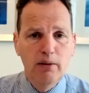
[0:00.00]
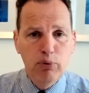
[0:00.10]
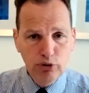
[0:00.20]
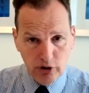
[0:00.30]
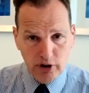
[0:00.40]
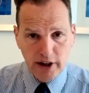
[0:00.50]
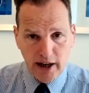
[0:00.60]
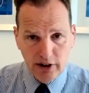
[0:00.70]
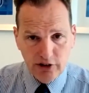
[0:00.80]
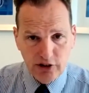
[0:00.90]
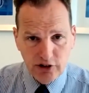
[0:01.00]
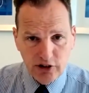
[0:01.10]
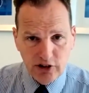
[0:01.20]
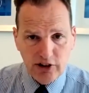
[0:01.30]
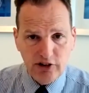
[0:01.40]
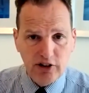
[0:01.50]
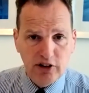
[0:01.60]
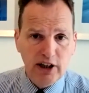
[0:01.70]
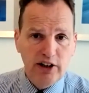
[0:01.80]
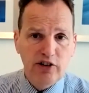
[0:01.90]
Post-hoc analysis suggested
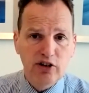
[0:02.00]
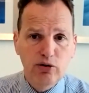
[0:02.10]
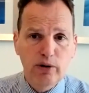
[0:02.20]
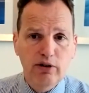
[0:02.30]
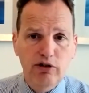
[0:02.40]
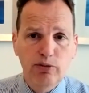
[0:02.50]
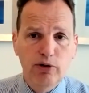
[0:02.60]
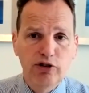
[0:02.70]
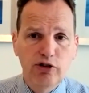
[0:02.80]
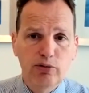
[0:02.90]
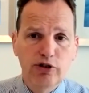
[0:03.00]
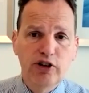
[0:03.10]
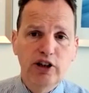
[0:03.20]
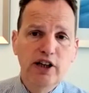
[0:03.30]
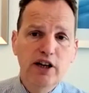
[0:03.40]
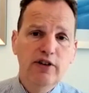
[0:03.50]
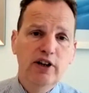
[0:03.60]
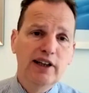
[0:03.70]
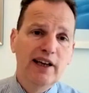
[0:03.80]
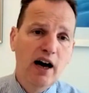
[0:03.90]
that ACR20 responses were
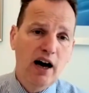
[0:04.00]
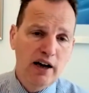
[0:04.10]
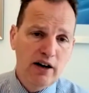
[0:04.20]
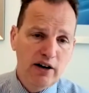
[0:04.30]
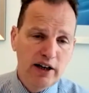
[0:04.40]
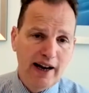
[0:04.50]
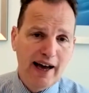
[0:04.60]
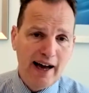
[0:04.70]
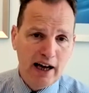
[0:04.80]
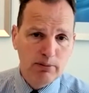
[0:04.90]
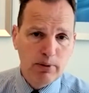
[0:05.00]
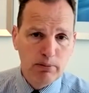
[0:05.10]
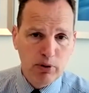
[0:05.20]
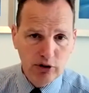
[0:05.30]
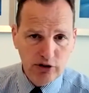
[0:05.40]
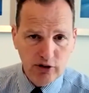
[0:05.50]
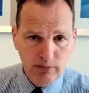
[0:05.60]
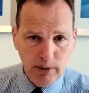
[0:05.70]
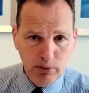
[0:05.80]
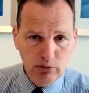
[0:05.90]
significantly higher in ACPA-positive
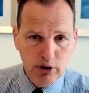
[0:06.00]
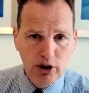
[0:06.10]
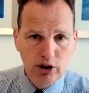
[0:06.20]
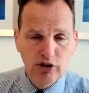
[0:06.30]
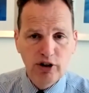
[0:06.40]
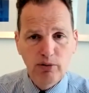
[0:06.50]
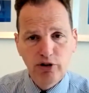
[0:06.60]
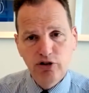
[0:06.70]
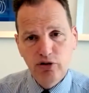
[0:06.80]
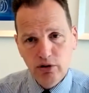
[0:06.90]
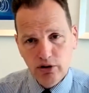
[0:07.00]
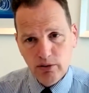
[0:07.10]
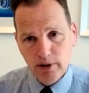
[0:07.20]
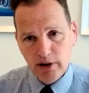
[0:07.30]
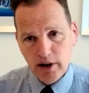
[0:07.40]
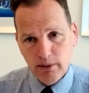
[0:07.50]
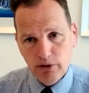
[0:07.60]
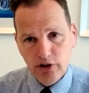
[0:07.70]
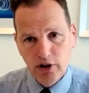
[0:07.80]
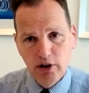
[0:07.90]
people treated with 200
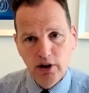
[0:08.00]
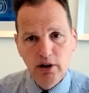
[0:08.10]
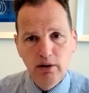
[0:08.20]
milligrams,